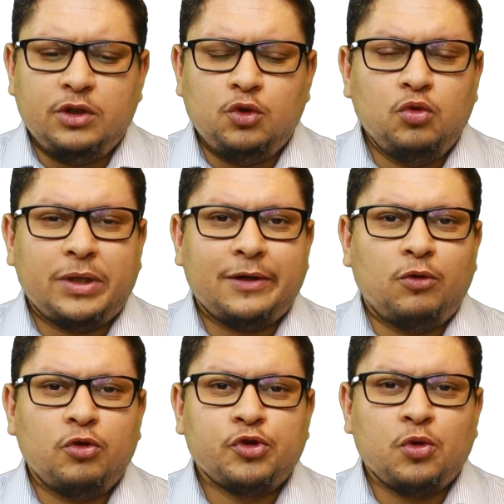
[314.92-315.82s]
You can
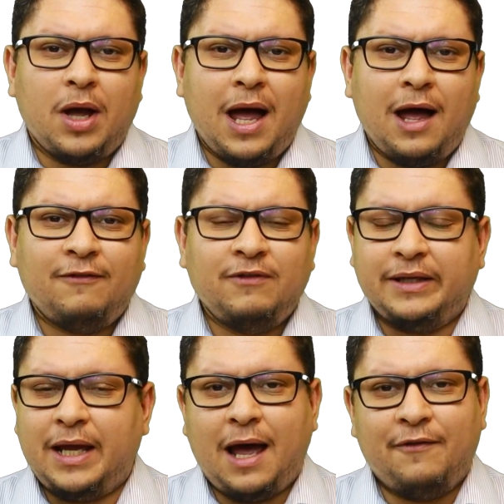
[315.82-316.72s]
also have,
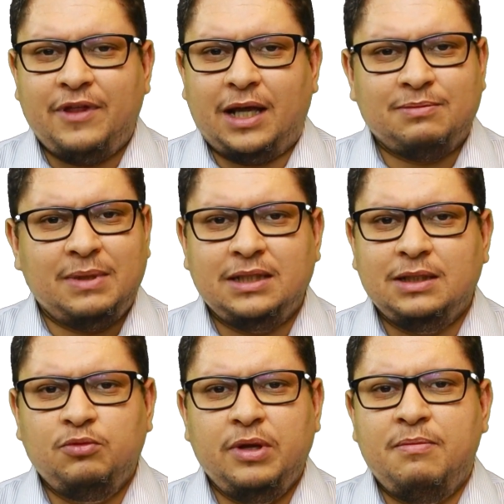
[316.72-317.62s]
and I have that
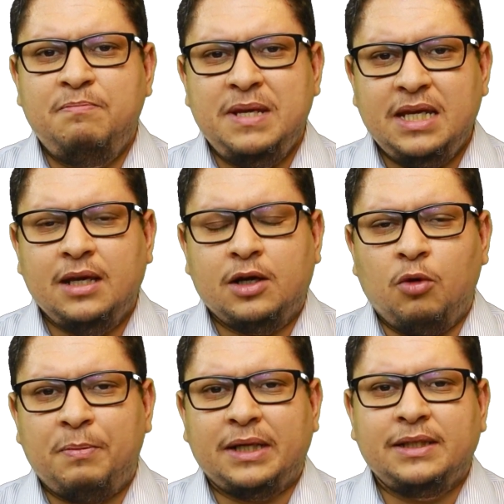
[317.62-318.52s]
mainly with big
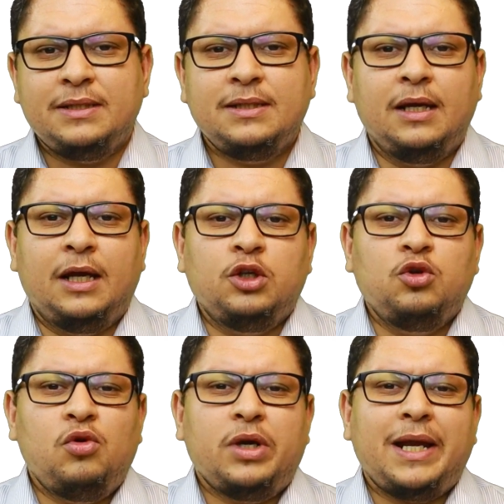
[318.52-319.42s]
companies,
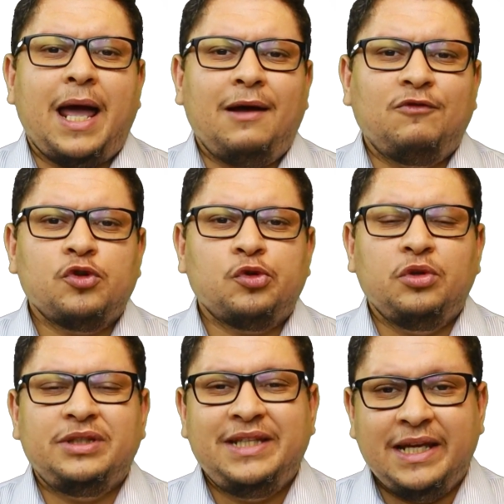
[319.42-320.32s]
you can have also
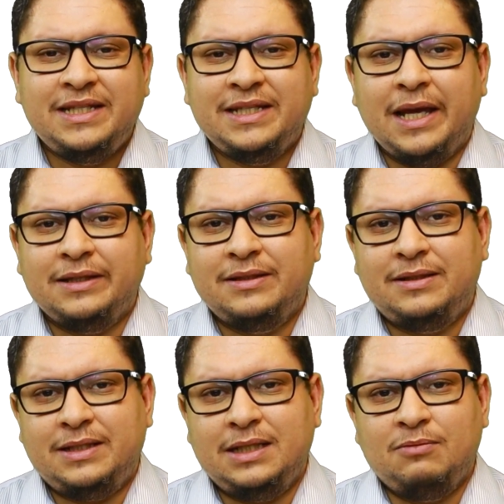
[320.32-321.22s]
a dedicated
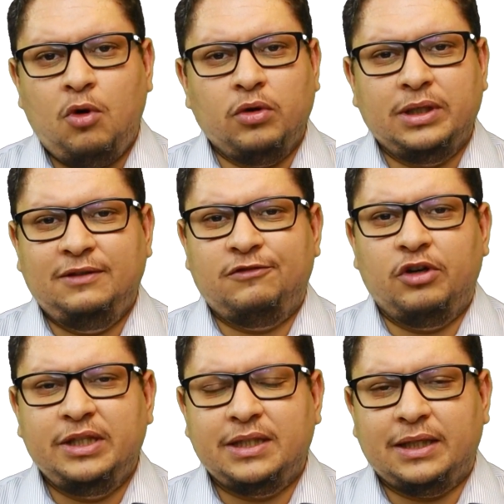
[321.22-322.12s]
team only
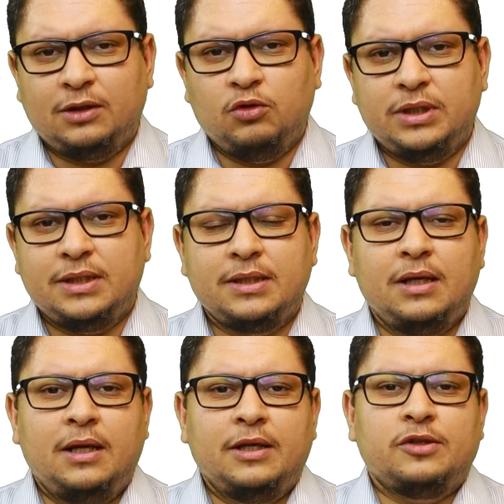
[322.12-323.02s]
for internal audits.
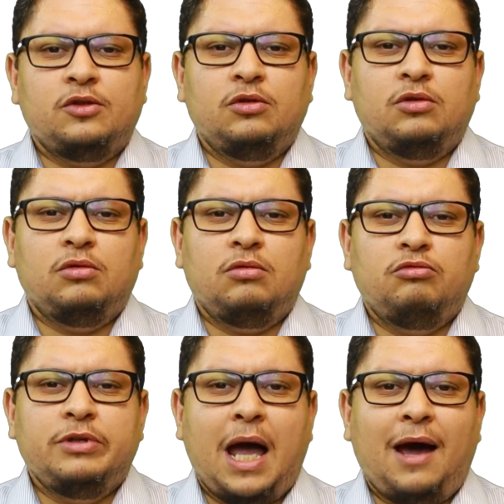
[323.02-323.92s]
So
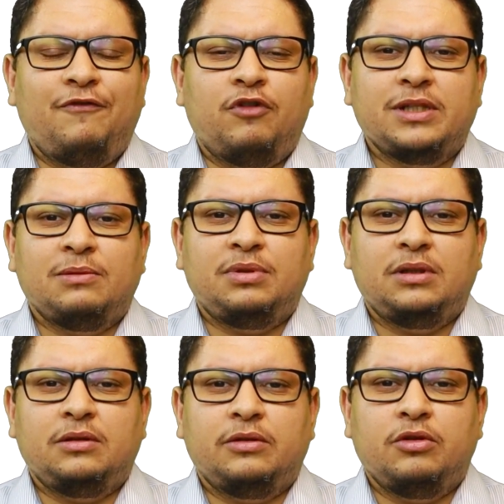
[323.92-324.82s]
we have, for
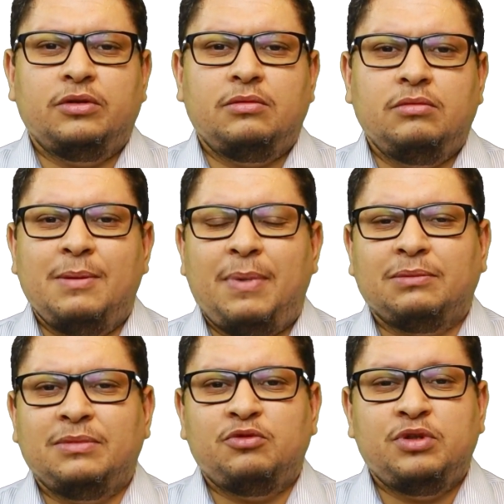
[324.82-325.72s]
example, the
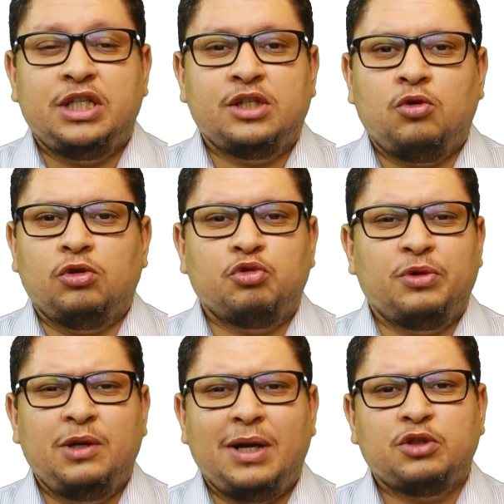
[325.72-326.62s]
department which is called
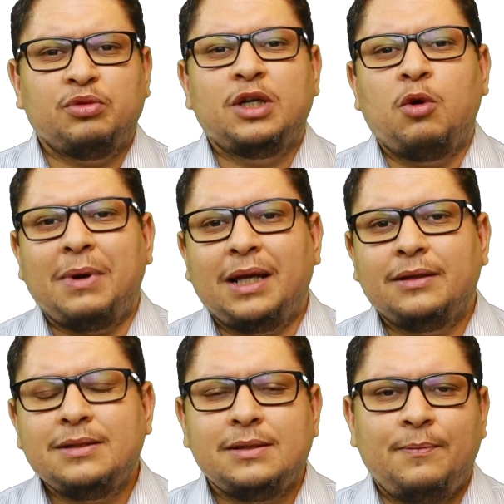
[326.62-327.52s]
regulatory
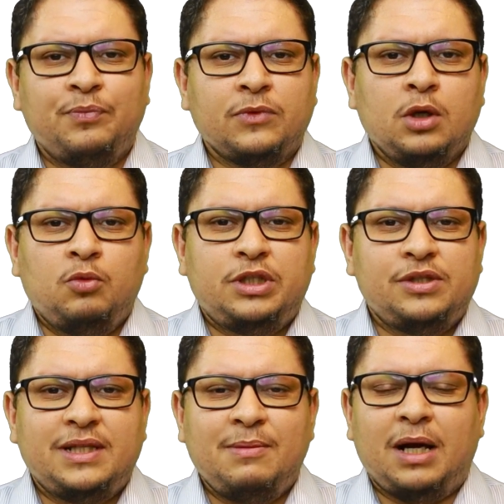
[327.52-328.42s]
compliance, which
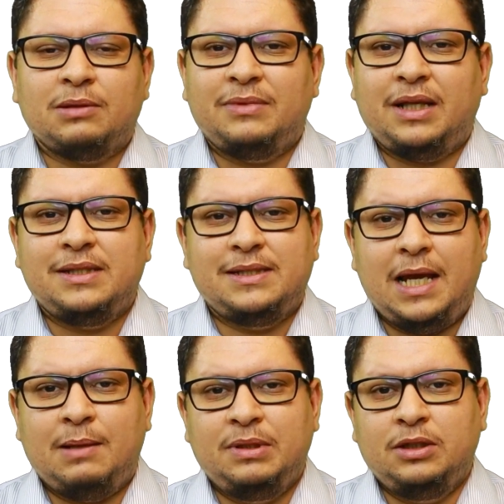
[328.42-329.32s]
is a department that is
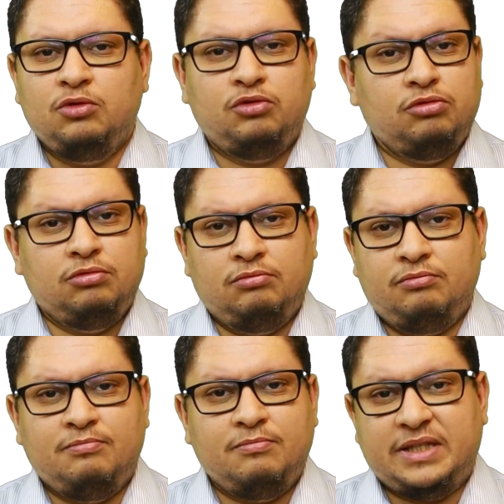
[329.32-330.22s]
helping you to
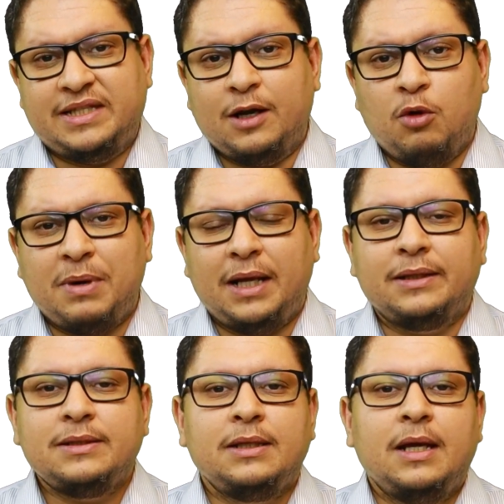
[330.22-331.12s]
stay
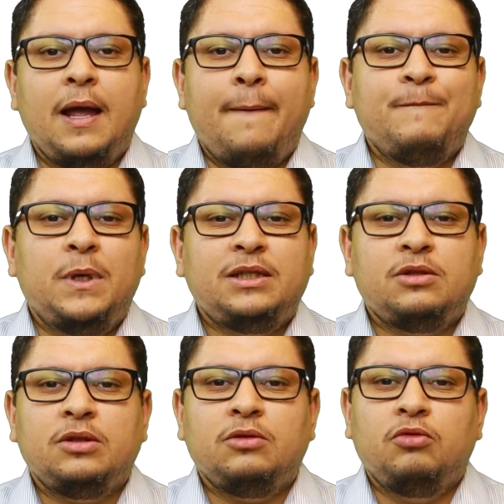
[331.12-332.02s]
compliant,
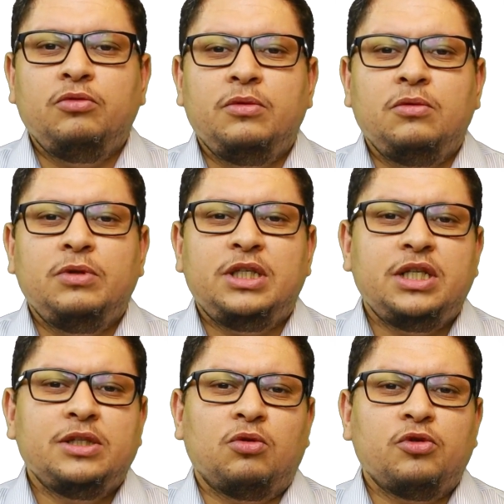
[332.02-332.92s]
but
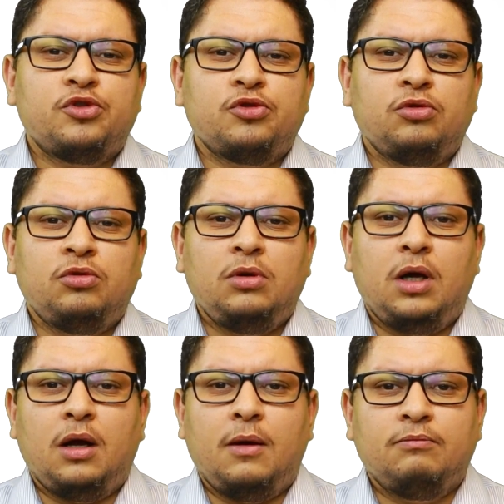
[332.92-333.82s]
which is
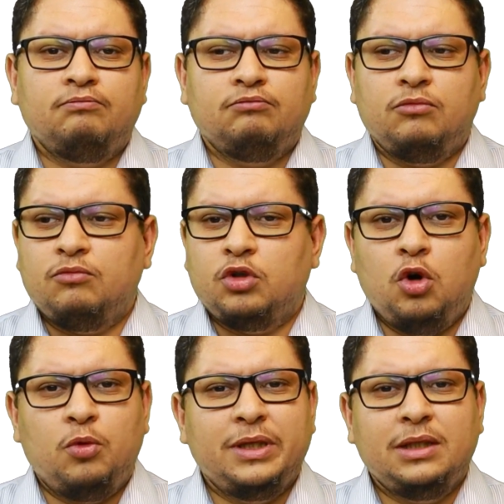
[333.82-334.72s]
also
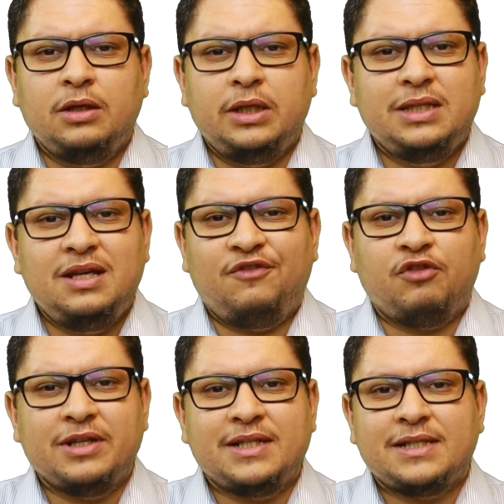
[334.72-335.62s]
going in
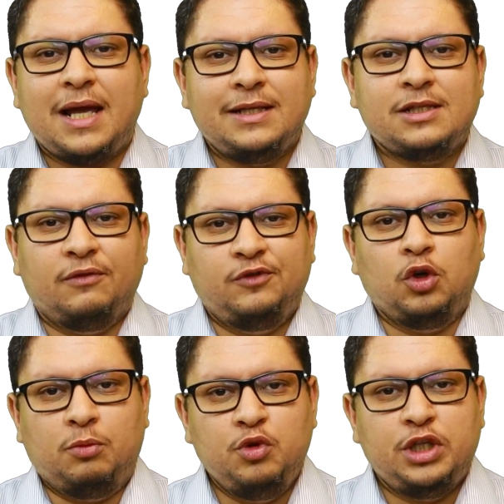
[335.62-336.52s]
different sites of
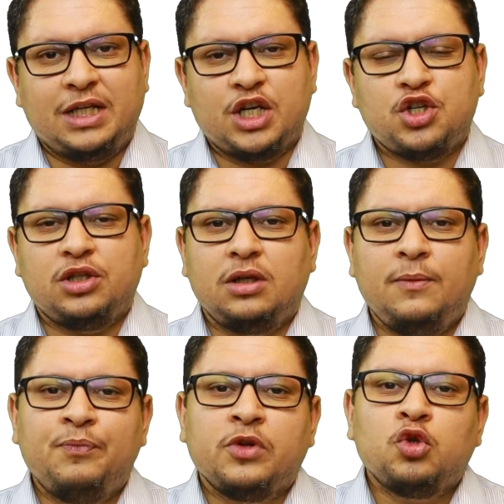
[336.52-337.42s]
your
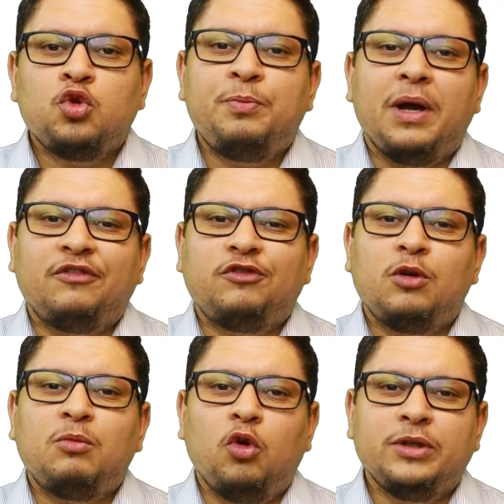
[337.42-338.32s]
multinational to
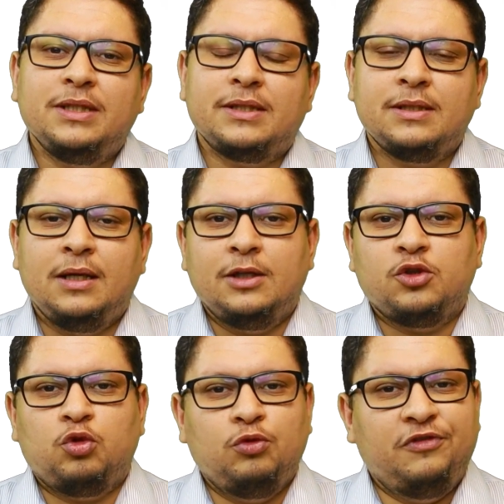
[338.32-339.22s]
perform audits.
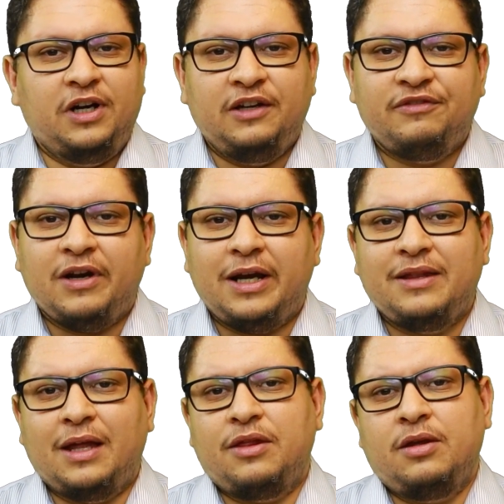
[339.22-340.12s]
So to verify
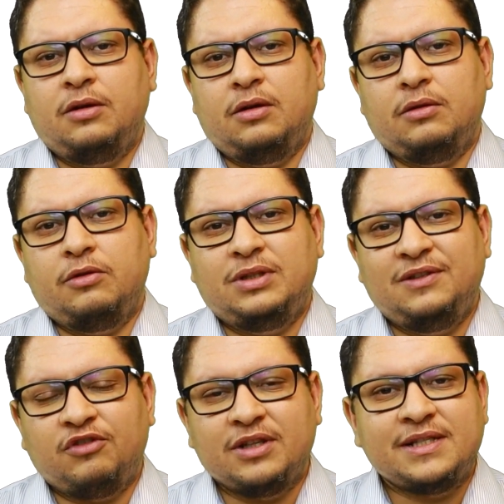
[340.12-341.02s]
that the
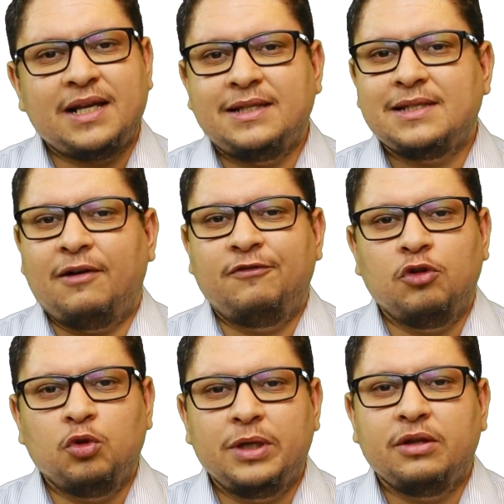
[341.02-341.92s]
different sites are
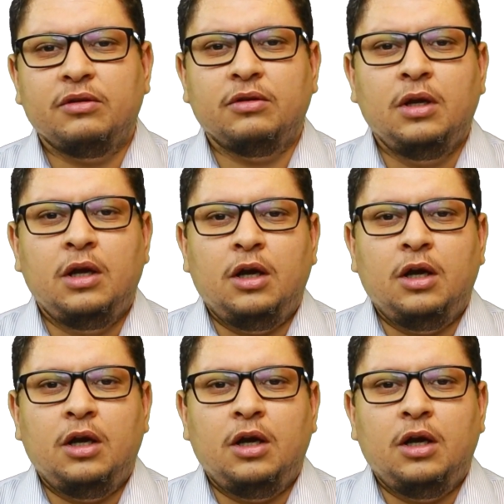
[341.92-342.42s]
following the